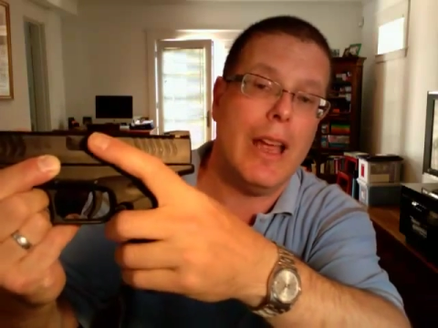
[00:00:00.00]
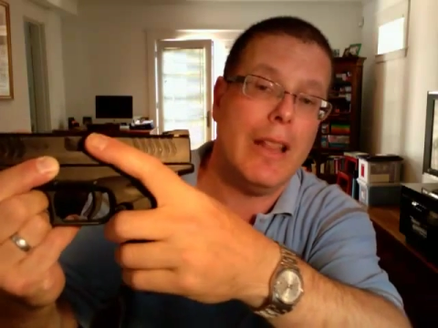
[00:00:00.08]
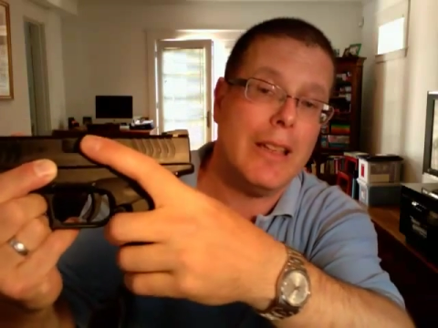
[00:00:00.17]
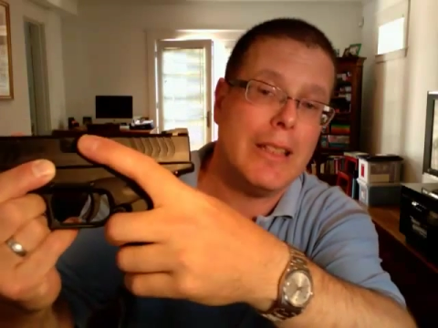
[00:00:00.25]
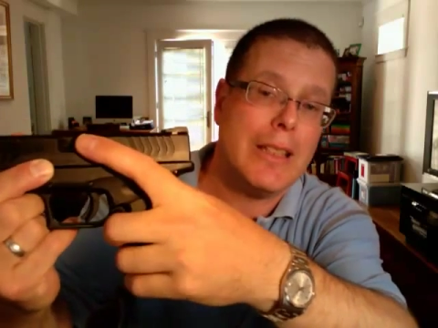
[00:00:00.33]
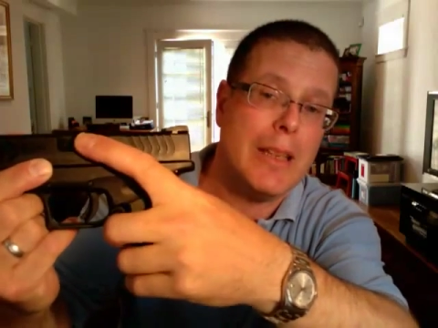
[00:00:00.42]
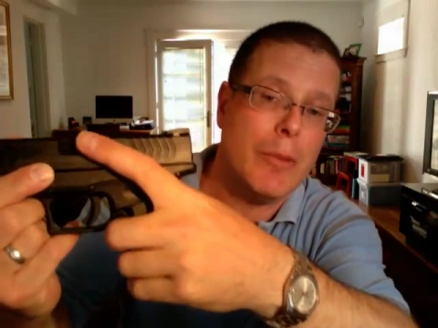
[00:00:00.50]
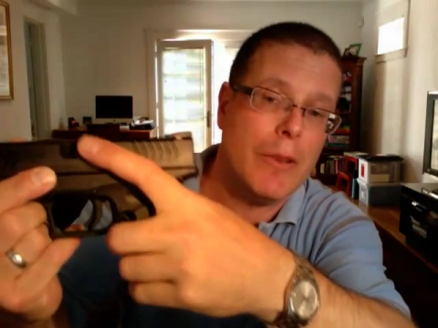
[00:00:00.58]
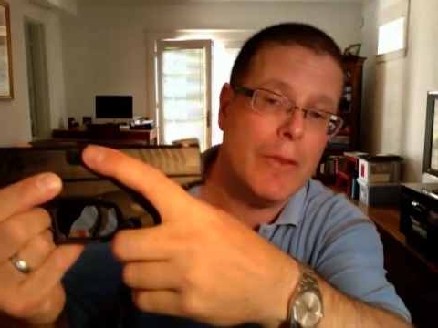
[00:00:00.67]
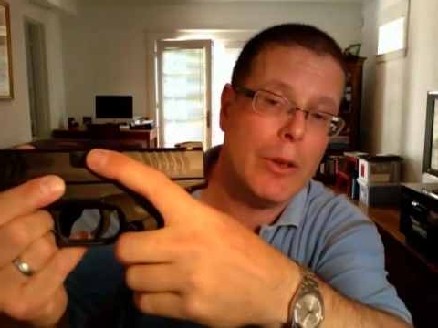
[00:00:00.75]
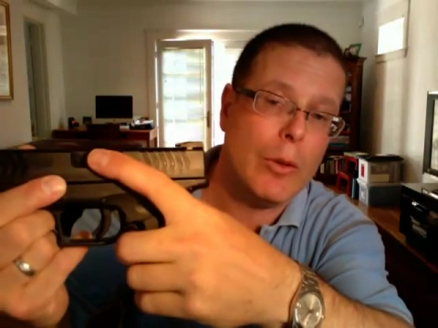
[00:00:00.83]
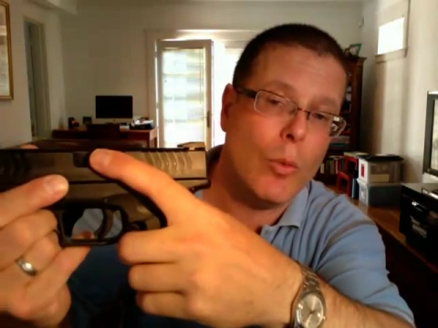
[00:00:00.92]
I like to keep my
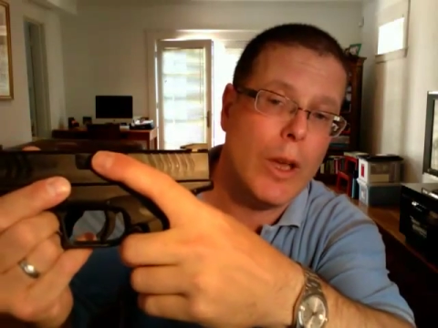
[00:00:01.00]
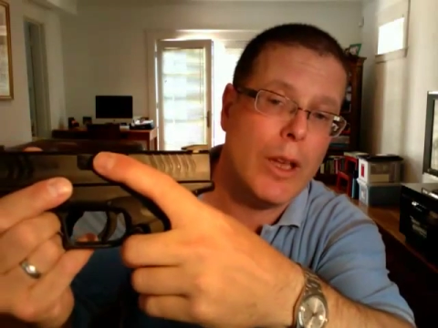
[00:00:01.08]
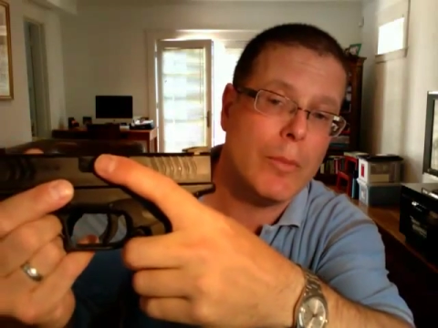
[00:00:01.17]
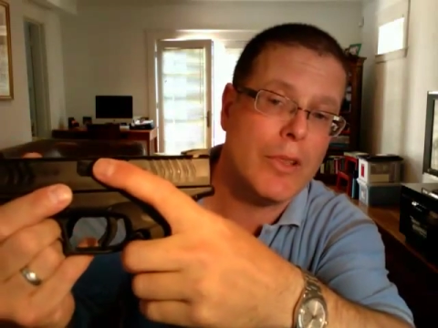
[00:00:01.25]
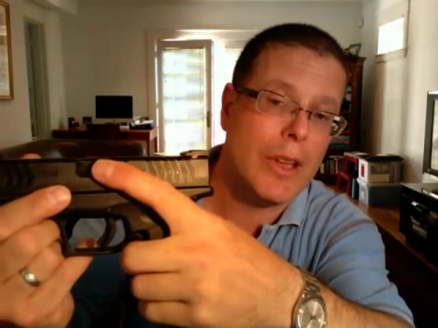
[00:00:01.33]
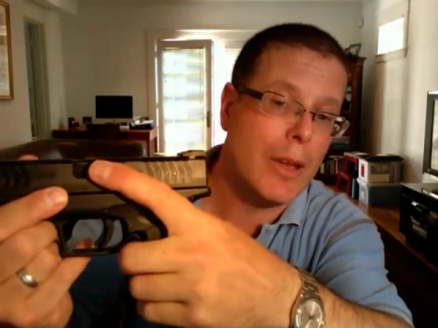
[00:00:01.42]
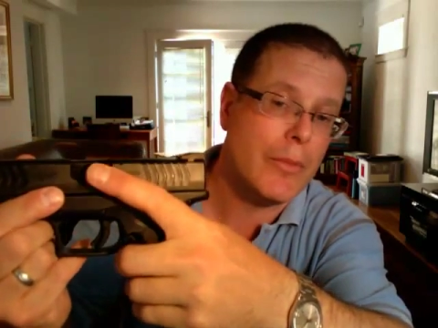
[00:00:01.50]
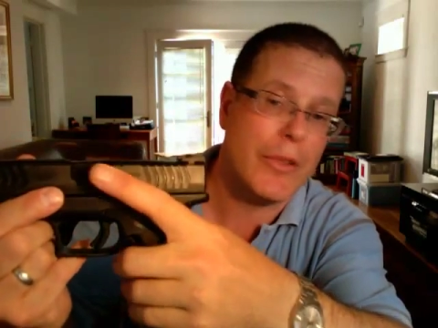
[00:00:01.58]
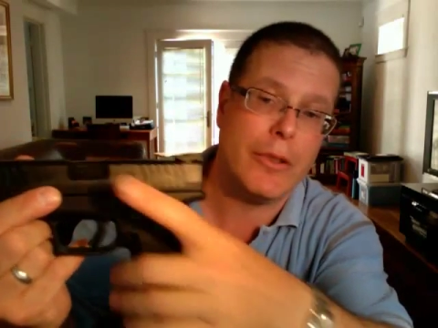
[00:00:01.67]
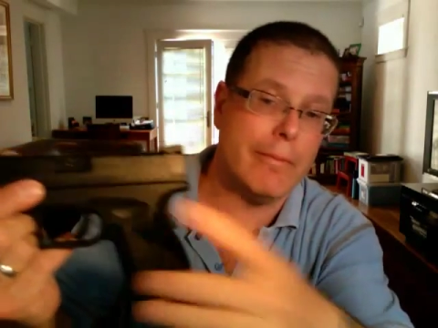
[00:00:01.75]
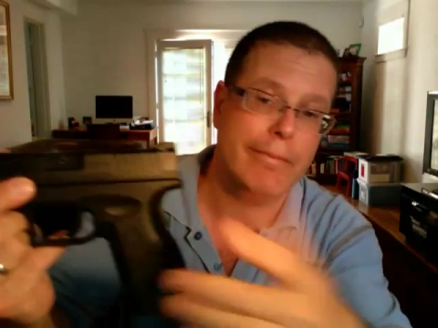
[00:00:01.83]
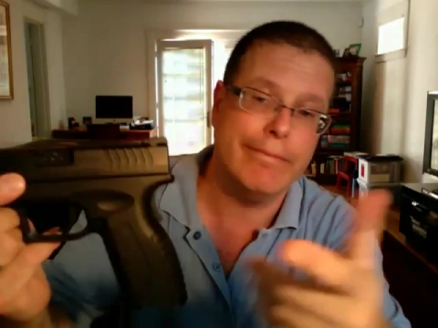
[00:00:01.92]
finger way up top,
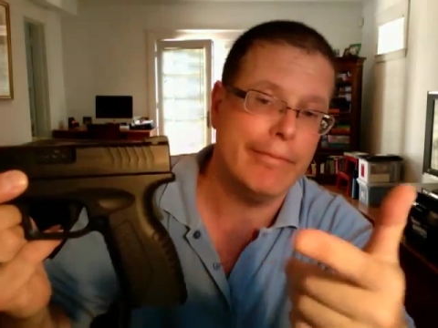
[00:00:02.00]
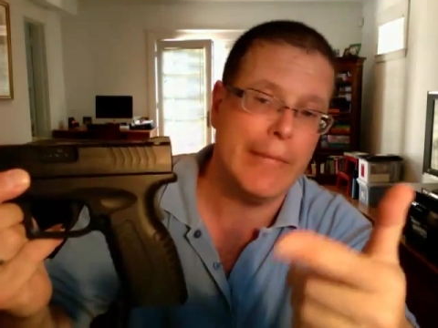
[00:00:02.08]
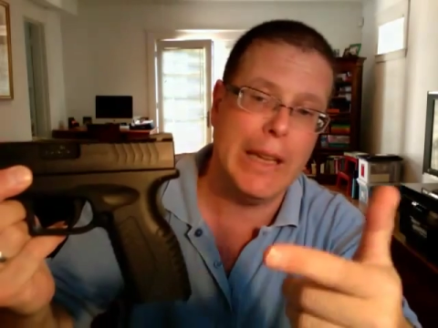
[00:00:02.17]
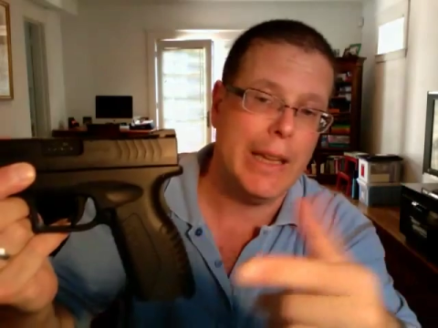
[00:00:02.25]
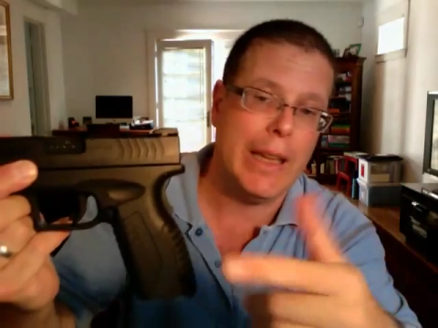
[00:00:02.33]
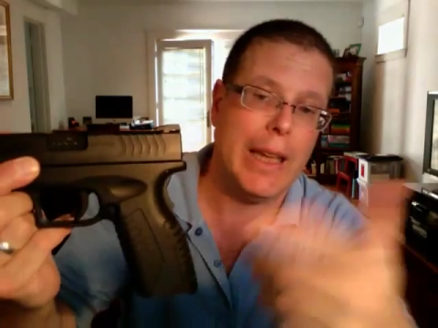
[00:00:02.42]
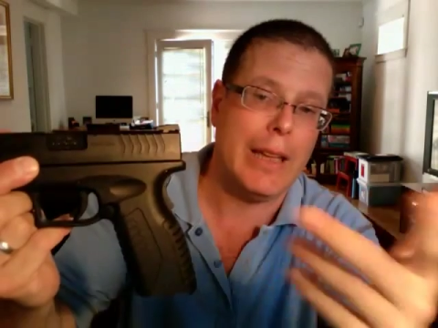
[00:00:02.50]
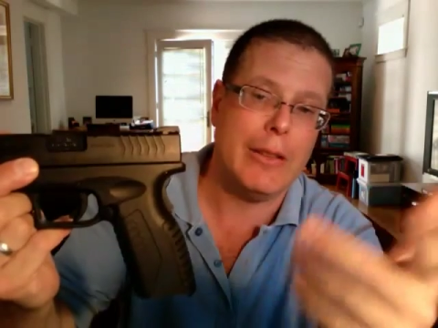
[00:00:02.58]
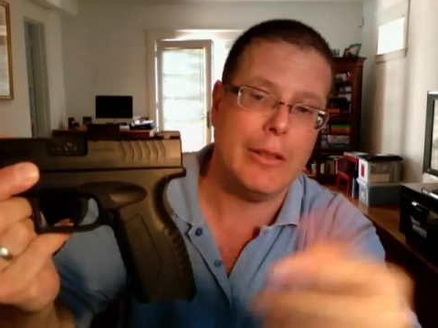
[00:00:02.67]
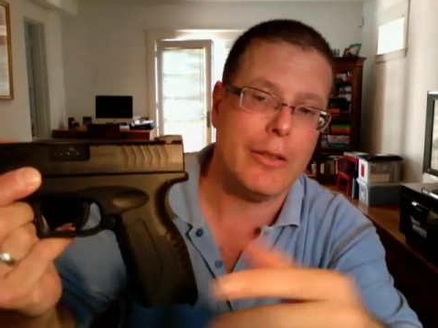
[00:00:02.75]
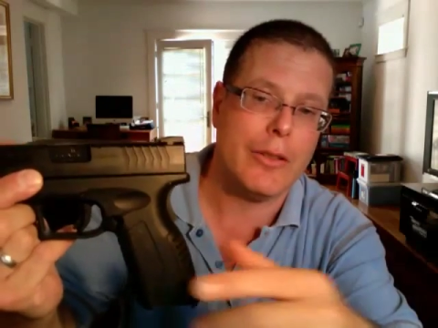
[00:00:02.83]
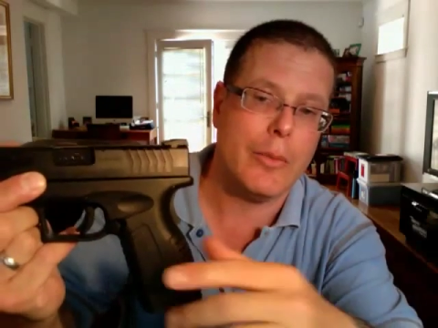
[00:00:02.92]
so I
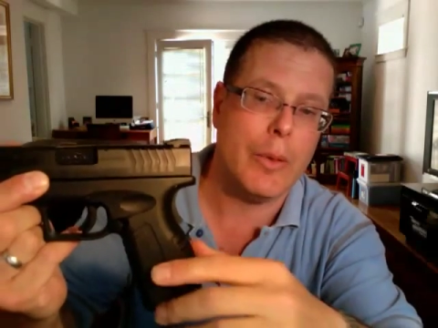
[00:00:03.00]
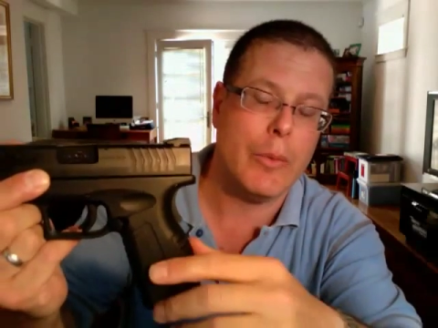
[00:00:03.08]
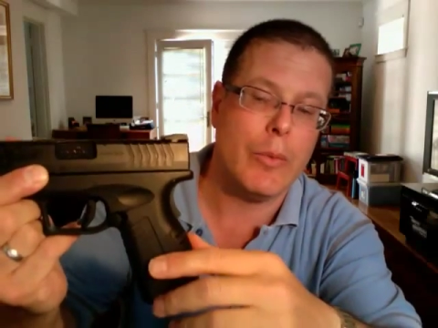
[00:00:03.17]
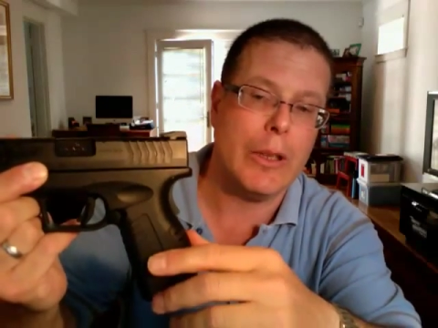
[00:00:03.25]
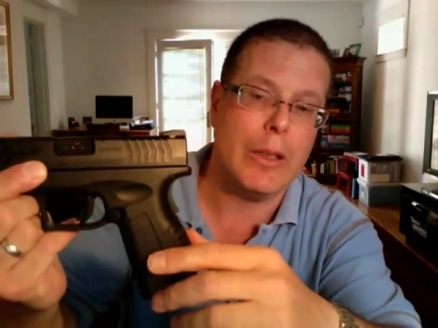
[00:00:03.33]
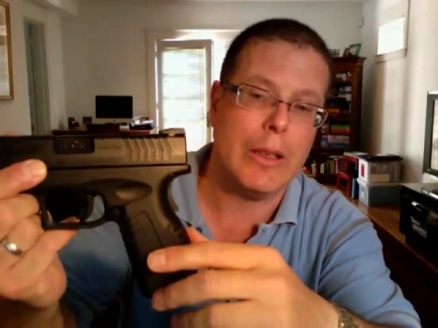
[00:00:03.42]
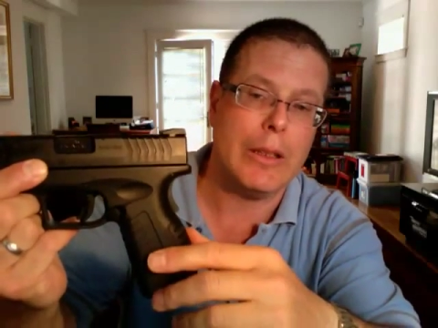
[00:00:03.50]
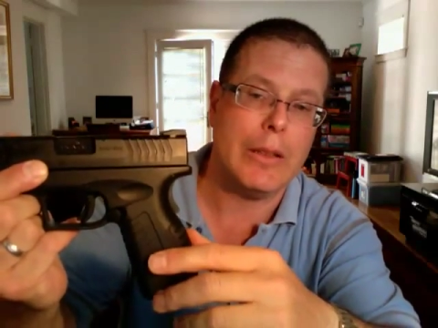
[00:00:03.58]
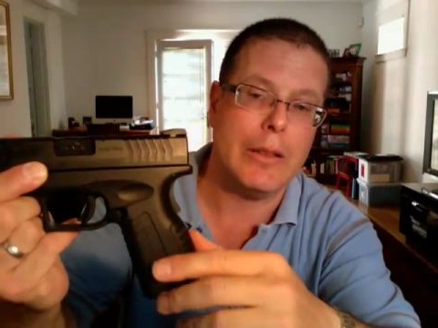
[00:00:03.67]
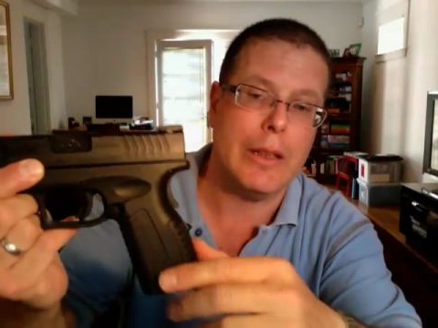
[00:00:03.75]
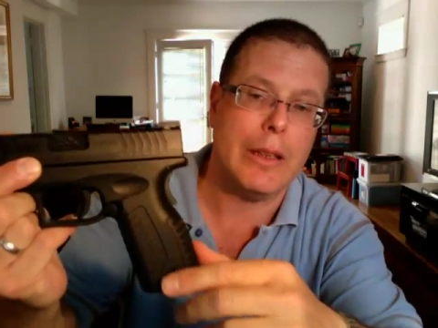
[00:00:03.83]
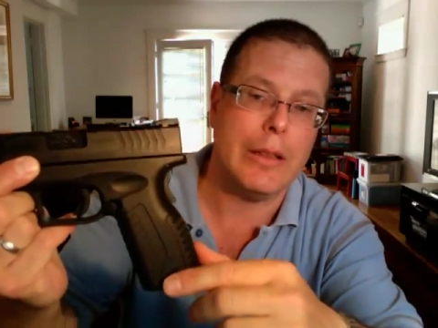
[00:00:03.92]
don't know. Some people might like it
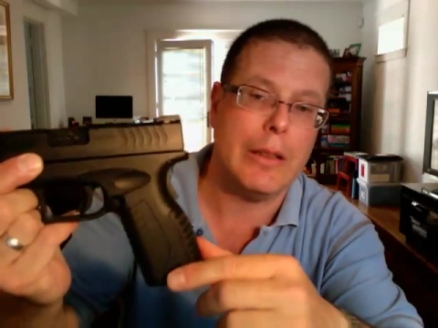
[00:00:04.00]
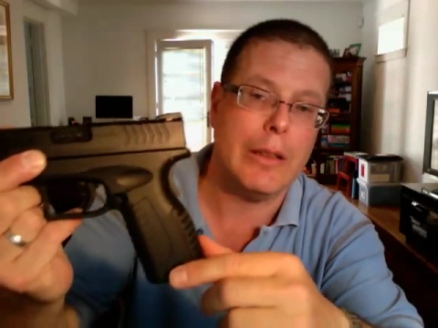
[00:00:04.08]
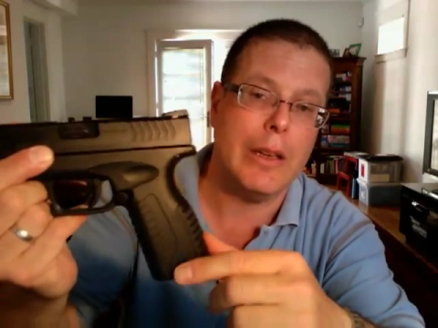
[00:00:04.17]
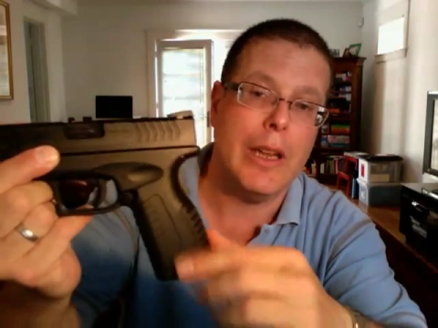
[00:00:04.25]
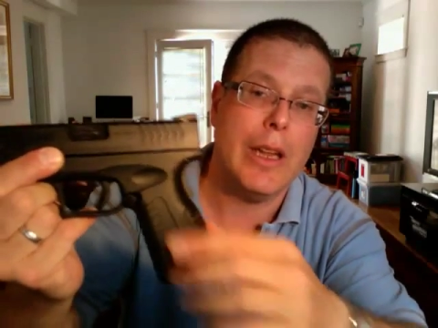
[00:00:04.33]
down there.